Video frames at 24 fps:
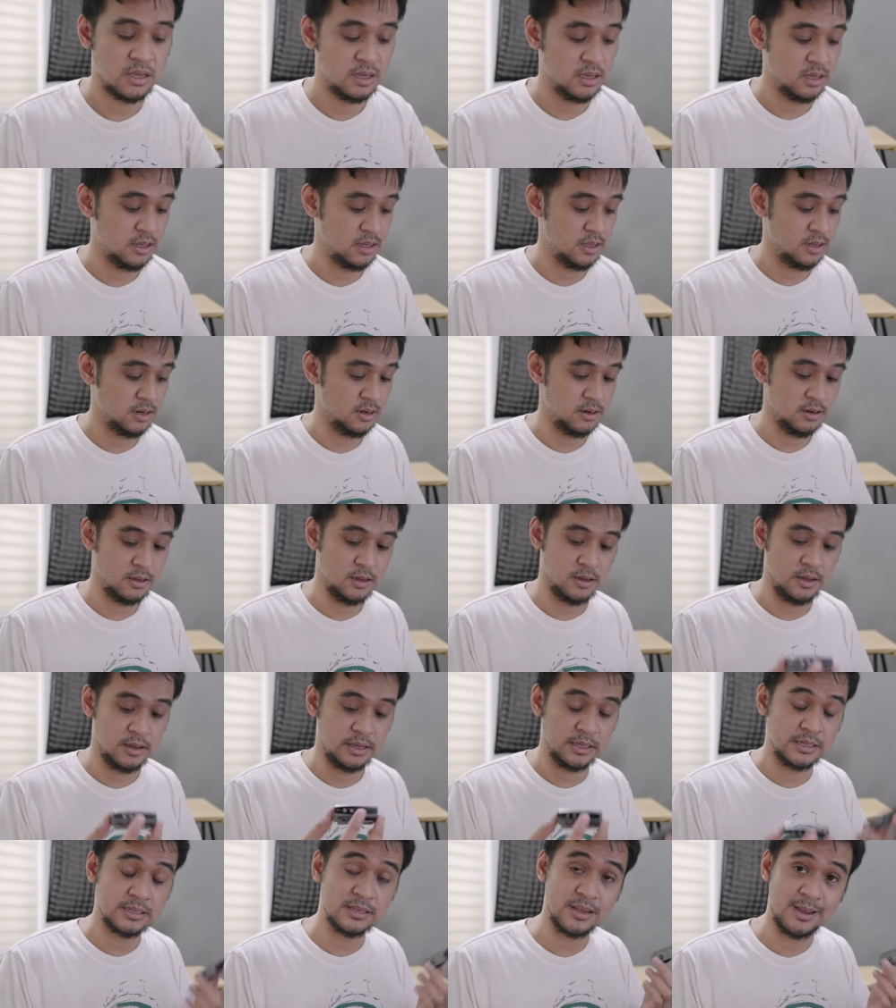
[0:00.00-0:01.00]
and
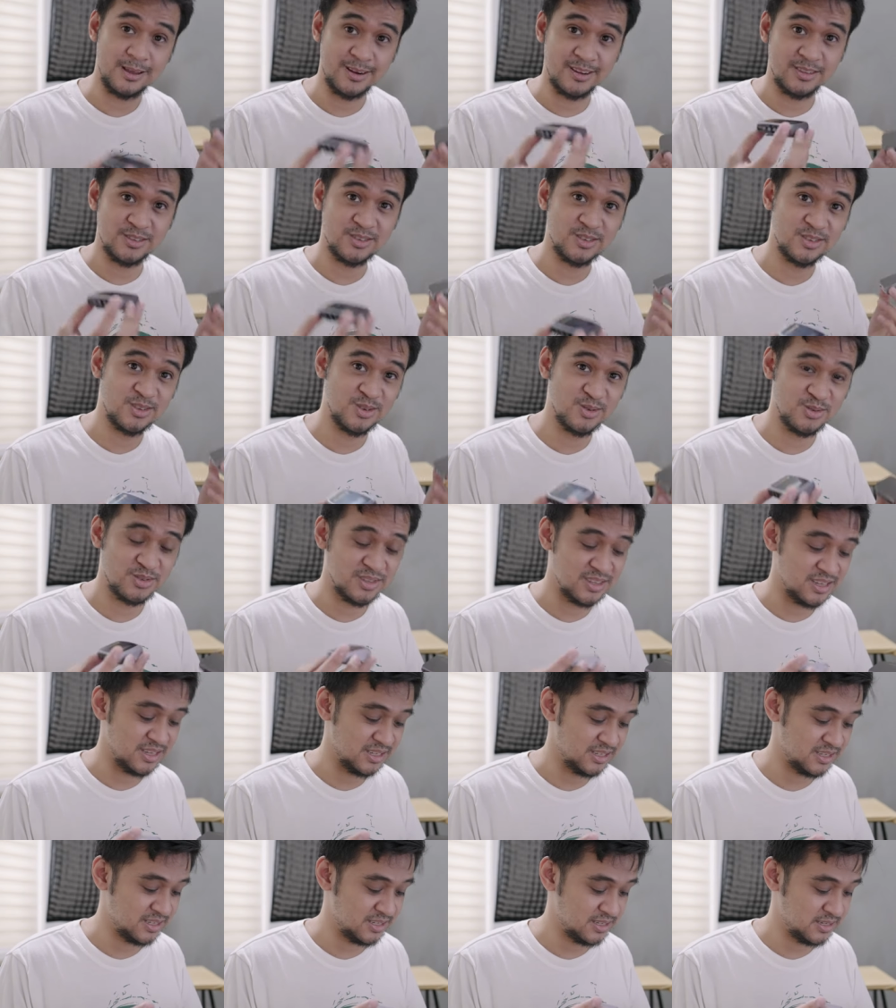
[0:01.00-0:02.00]
excited to use
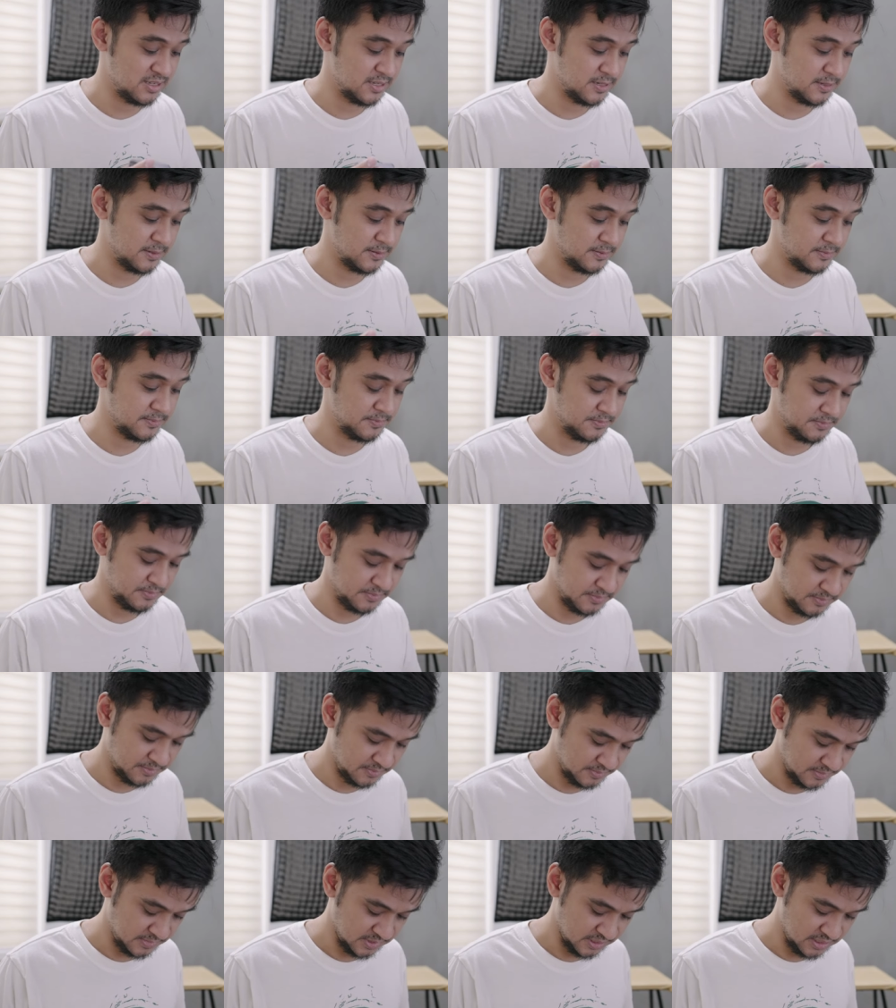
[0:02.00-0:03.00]
this.
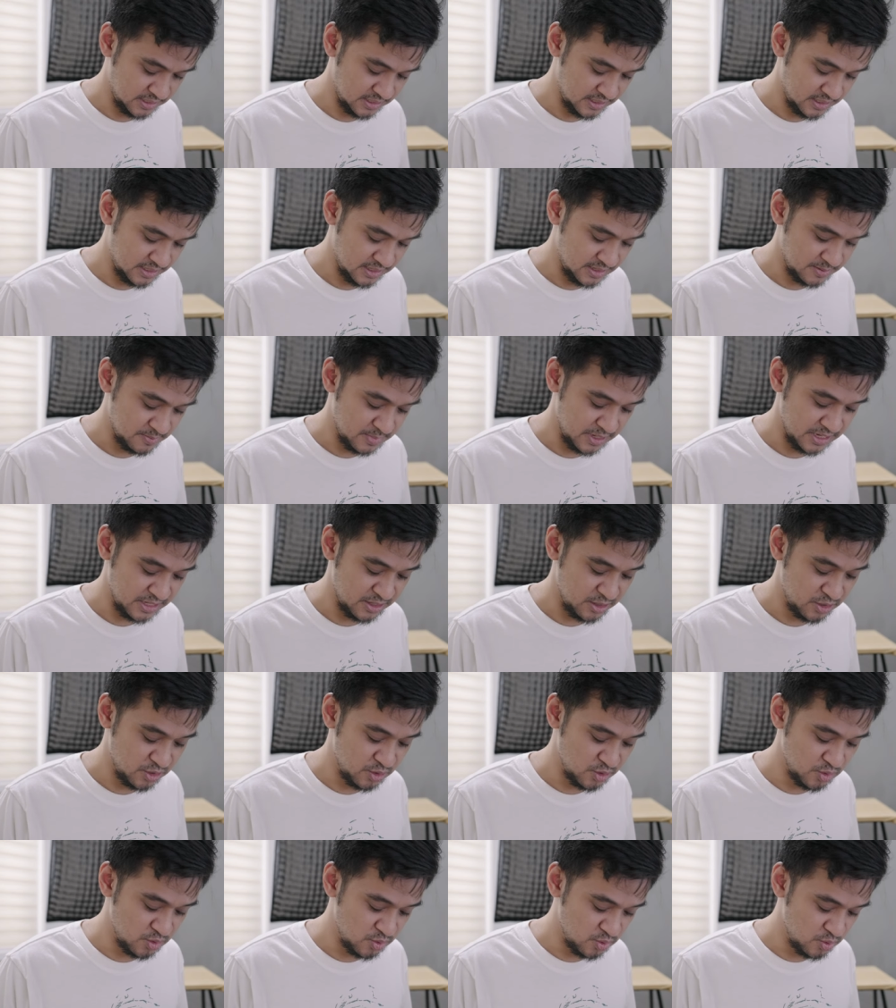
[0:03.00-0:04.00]
My
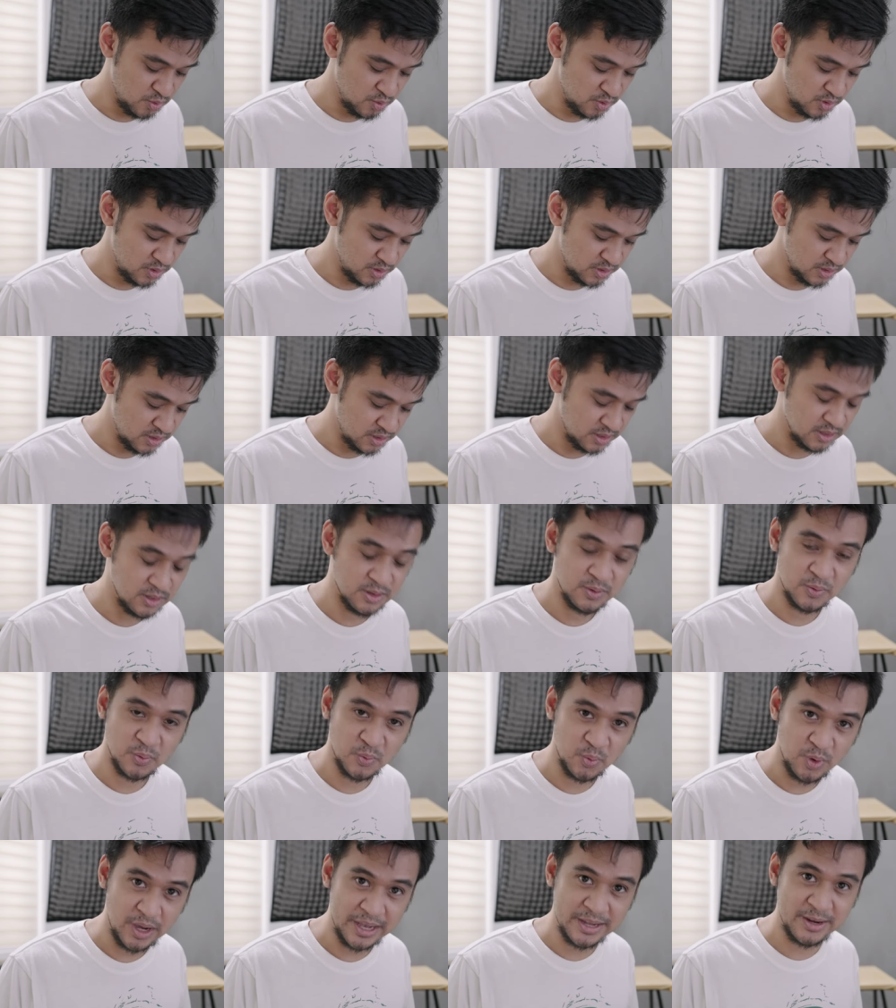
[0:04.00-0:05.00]
new
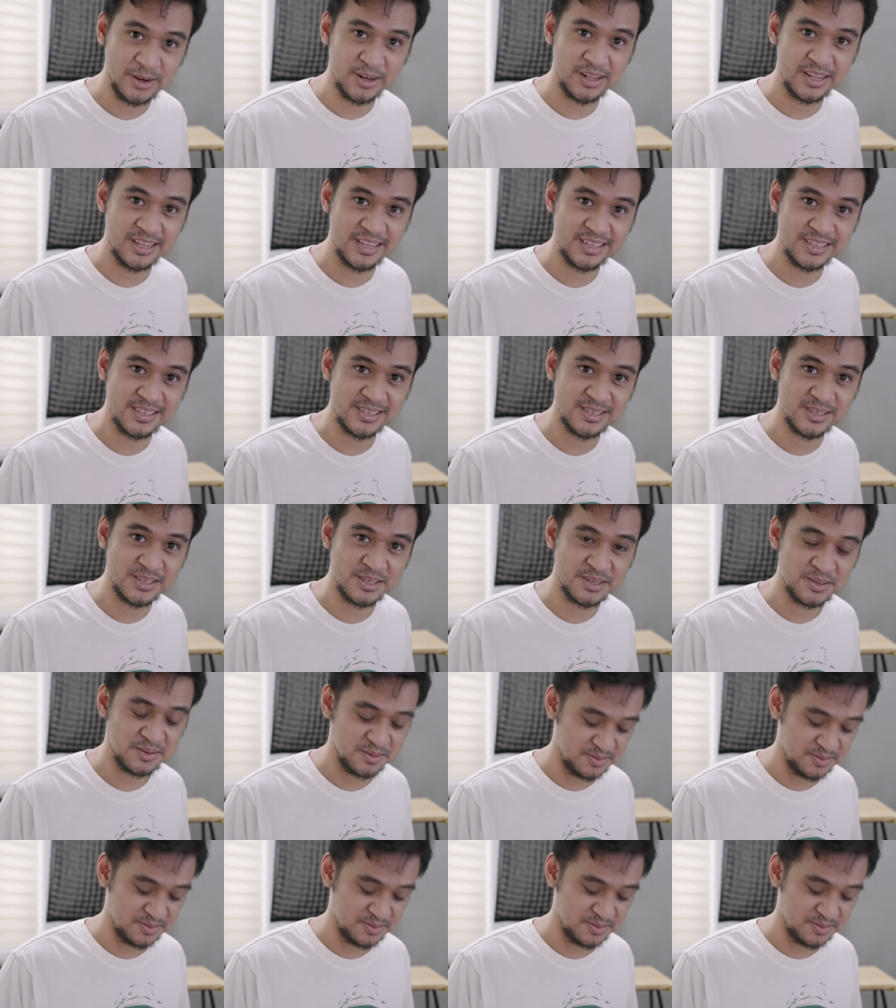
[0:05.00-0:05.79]
wireless